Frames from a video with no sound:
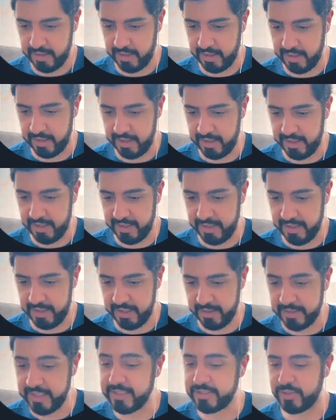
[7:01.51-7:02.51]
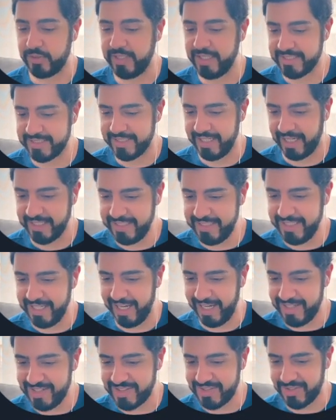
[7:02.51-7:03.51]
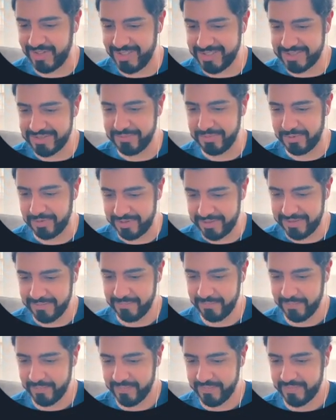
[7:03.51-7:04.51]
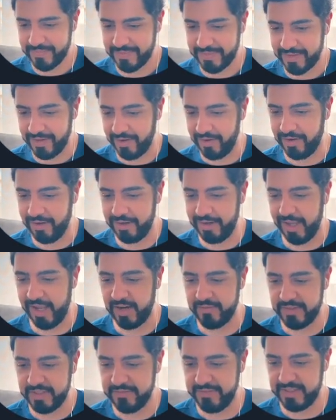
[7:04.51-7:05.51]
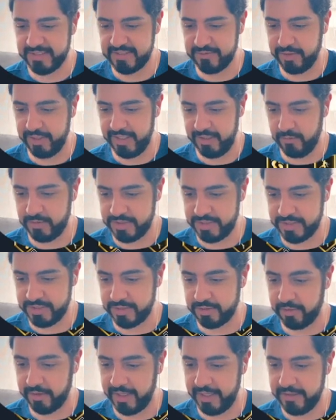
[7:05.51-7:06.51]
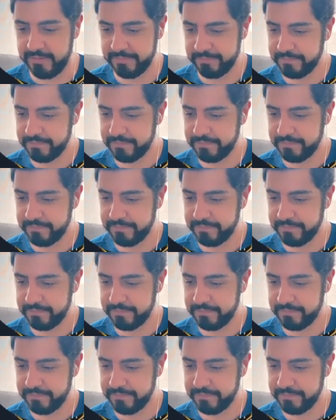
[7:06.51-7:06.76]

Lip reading: Yeah, so he has 99 across the board on every defensive rating, which is great.